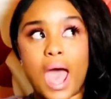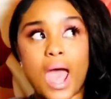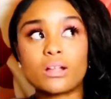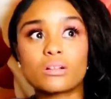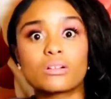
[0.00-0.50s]

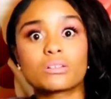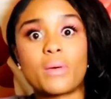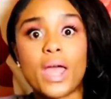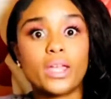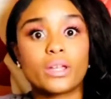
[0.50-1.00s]
curled
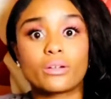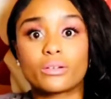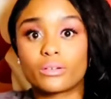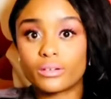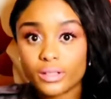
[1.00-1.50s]
my hair
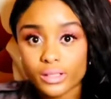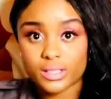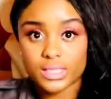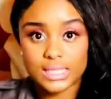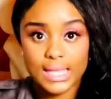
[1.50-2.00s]

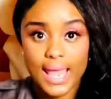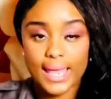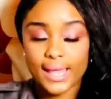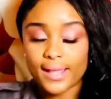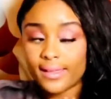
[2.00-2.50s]
earlier
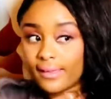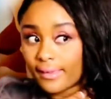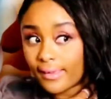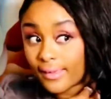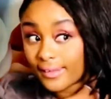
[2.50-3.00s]
today.
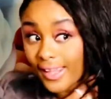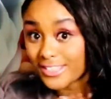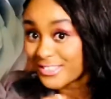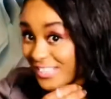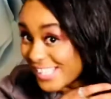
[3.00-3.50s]
And
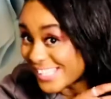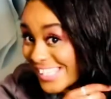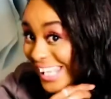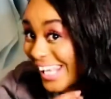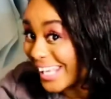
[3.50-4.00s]
as you can
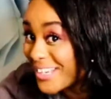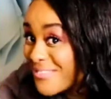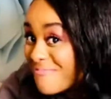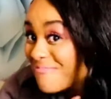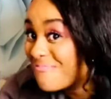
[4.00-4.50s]

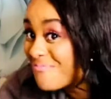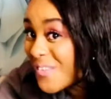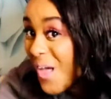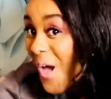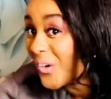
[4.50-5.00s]
see,
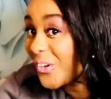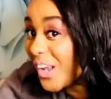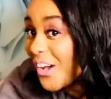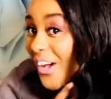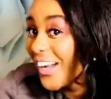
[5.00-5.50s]
I
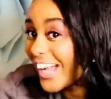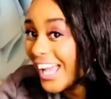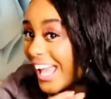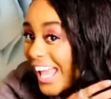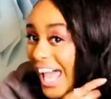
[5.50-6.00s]

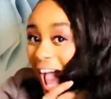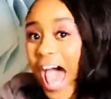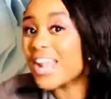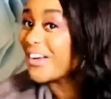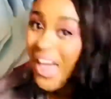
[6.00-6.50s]

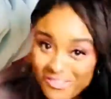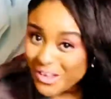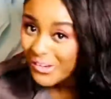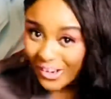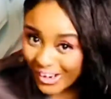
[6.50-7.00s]
don't have
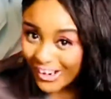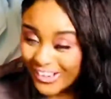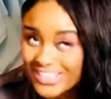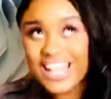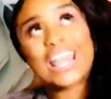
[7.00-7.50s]
no
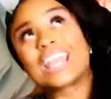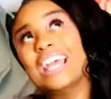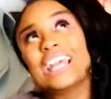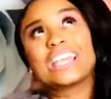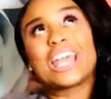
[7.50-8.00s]
curls. Like,
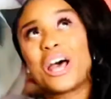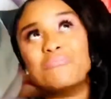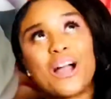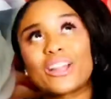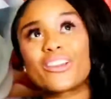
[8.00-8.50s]
yeah,
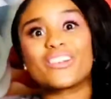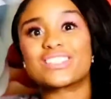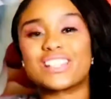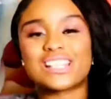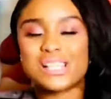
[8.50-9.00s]
my
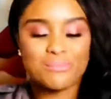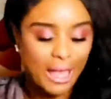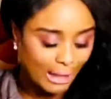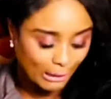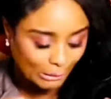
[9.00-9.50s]
curls, and I say, no,
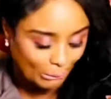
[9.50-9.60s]
I got a little